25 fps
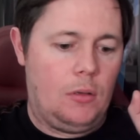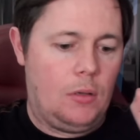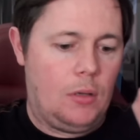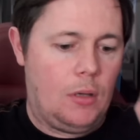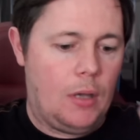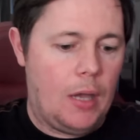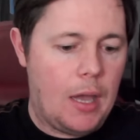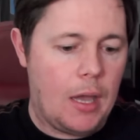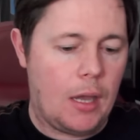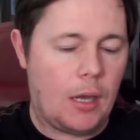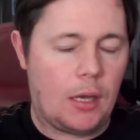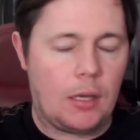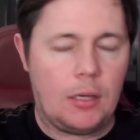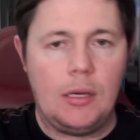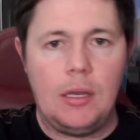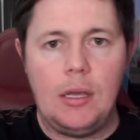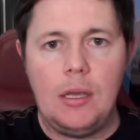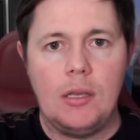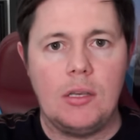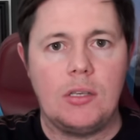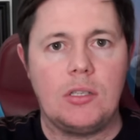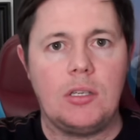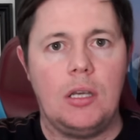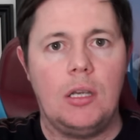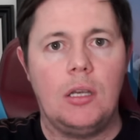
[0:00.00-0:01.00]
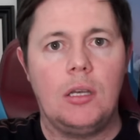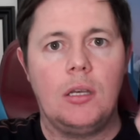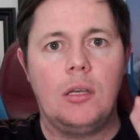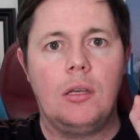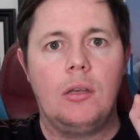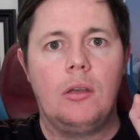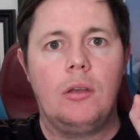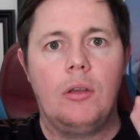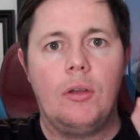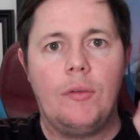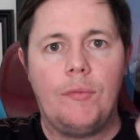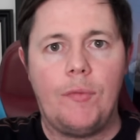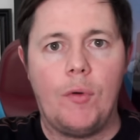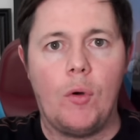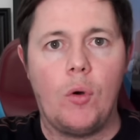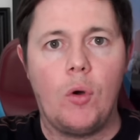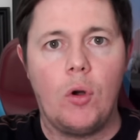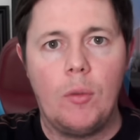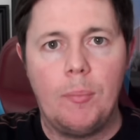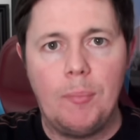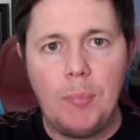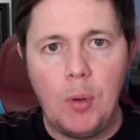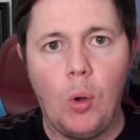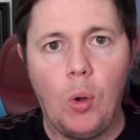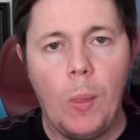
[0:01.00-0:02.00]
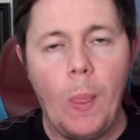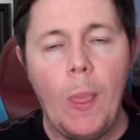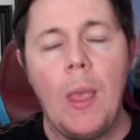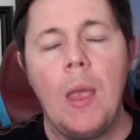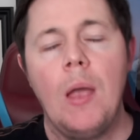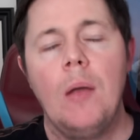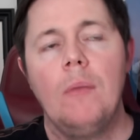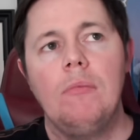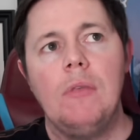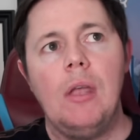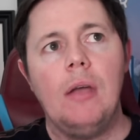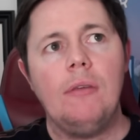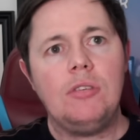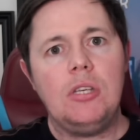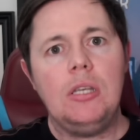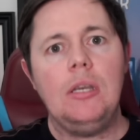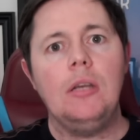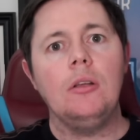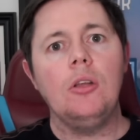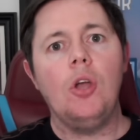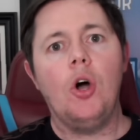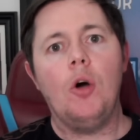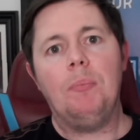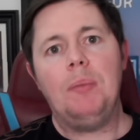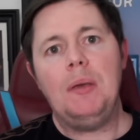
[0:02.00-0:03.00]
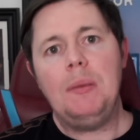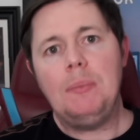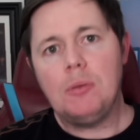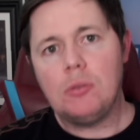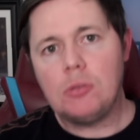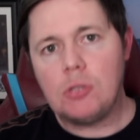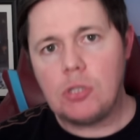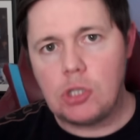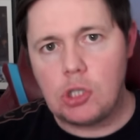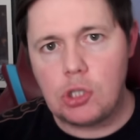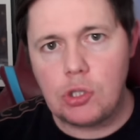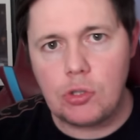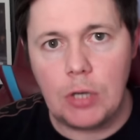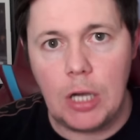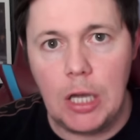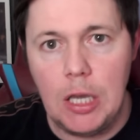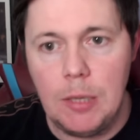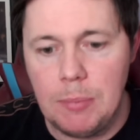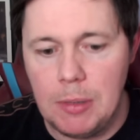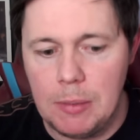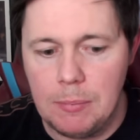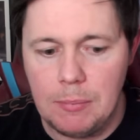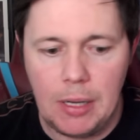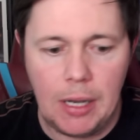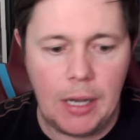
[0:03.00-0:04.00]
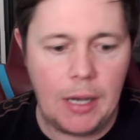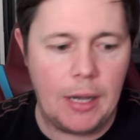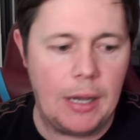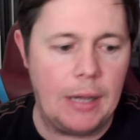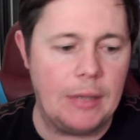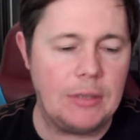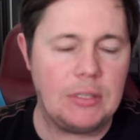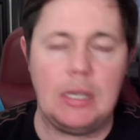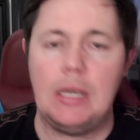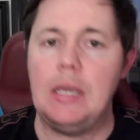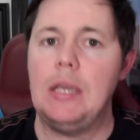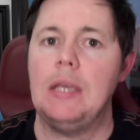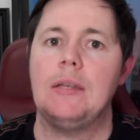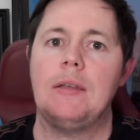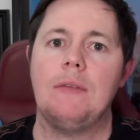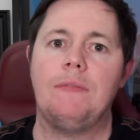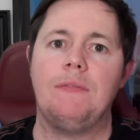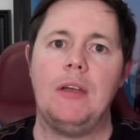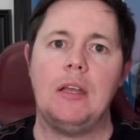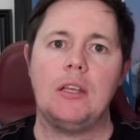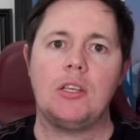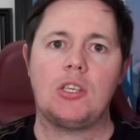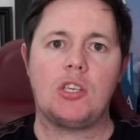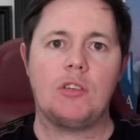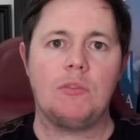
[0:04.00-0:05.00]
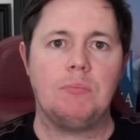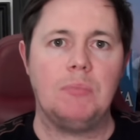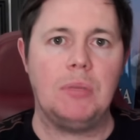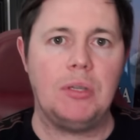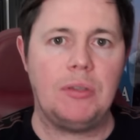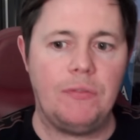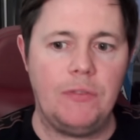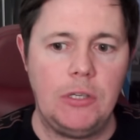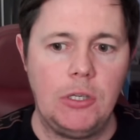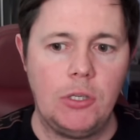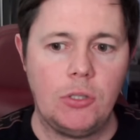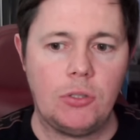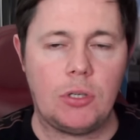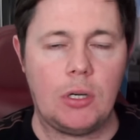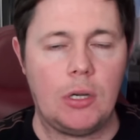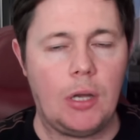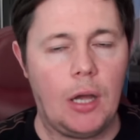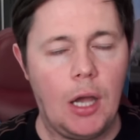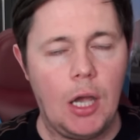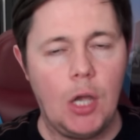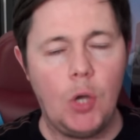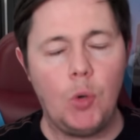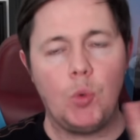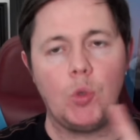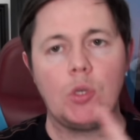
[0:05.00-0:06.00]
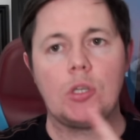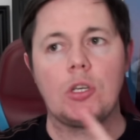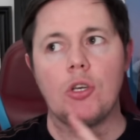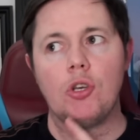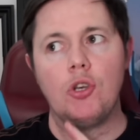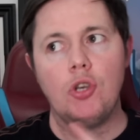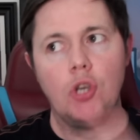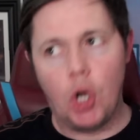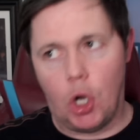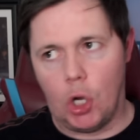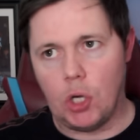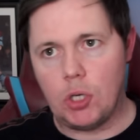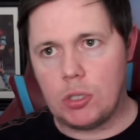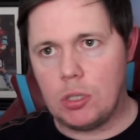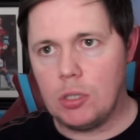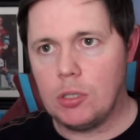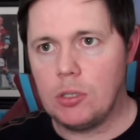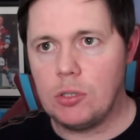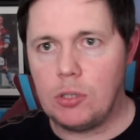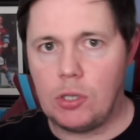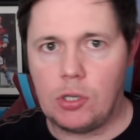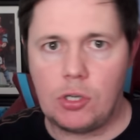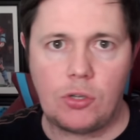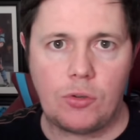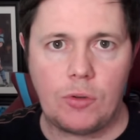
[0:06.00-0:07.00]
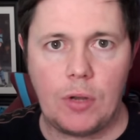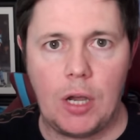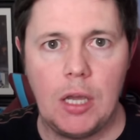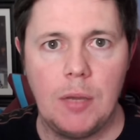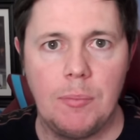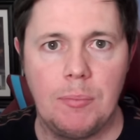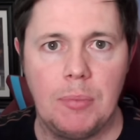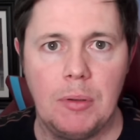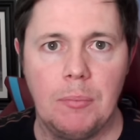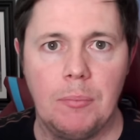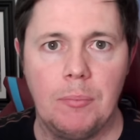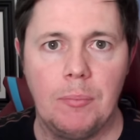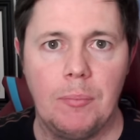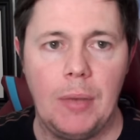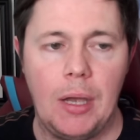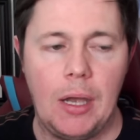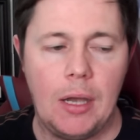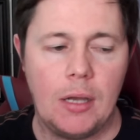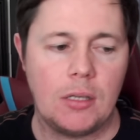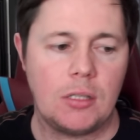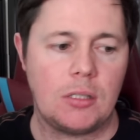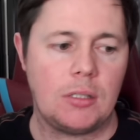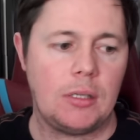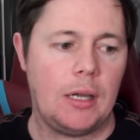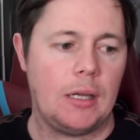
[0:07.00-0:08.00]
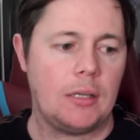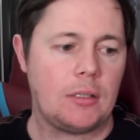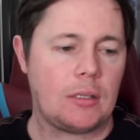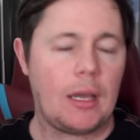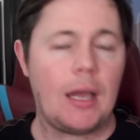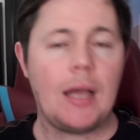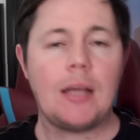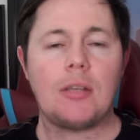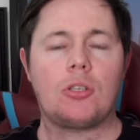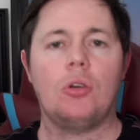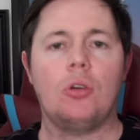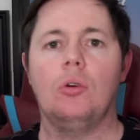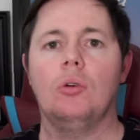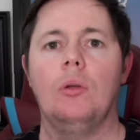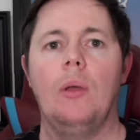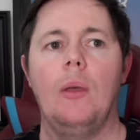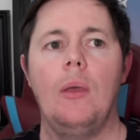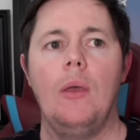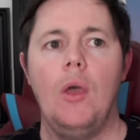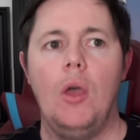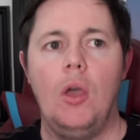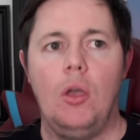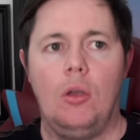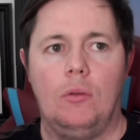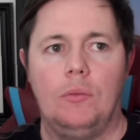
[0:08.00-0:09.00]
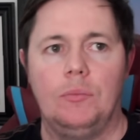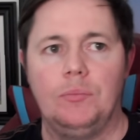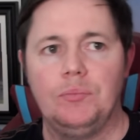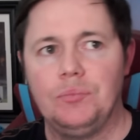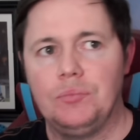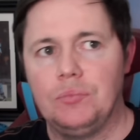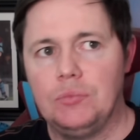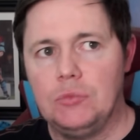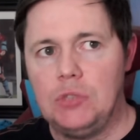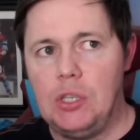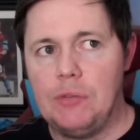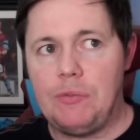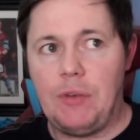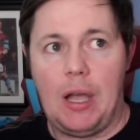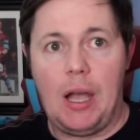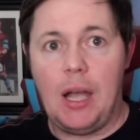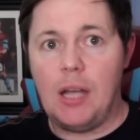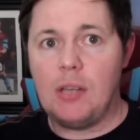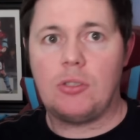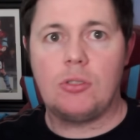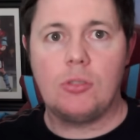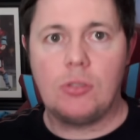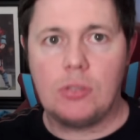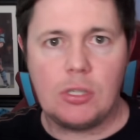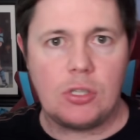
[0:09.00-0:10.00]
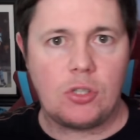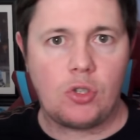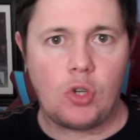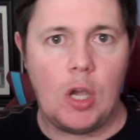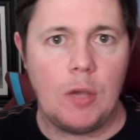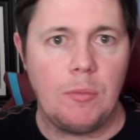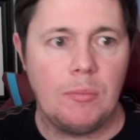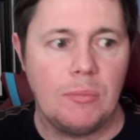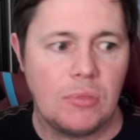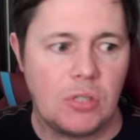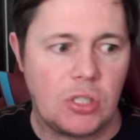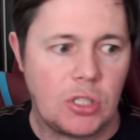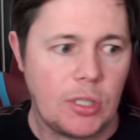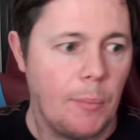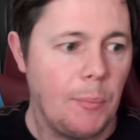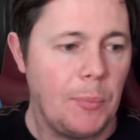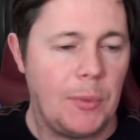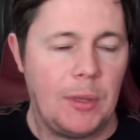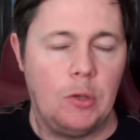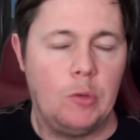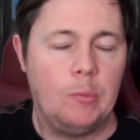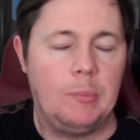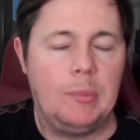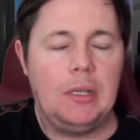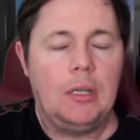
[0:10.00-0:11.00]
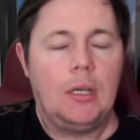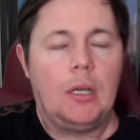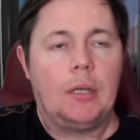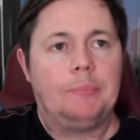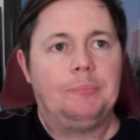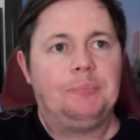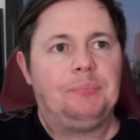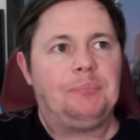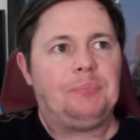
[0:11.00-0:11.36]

Hackney is in for both. Now, I've seen a lot of people describe him as a defensive midfielder. I would not describe him as that at all. If I had to describe him as something, it would be a